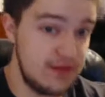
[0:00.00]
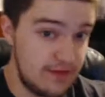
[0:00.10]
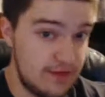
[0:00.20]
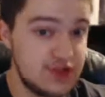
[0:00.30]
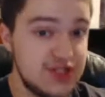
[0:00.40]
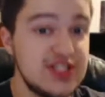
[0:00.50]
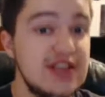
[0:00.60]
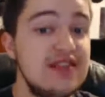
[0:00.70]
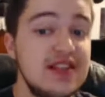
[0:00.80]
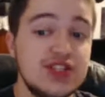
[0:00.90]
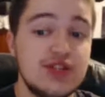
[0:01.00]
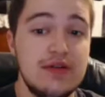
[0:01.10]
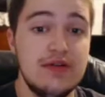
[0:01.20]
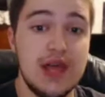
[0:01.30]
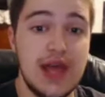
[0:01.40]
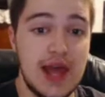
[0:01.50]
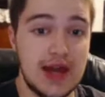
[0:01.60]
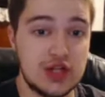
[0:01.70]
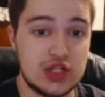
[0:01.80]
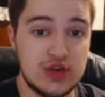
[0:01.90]
versus Kalisto at
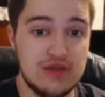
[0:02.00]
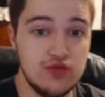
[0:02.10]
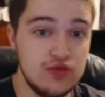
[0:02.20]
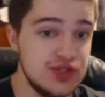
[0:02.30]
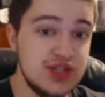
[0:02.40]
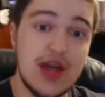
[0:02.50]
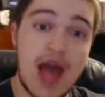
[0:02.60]
Extreme Rules.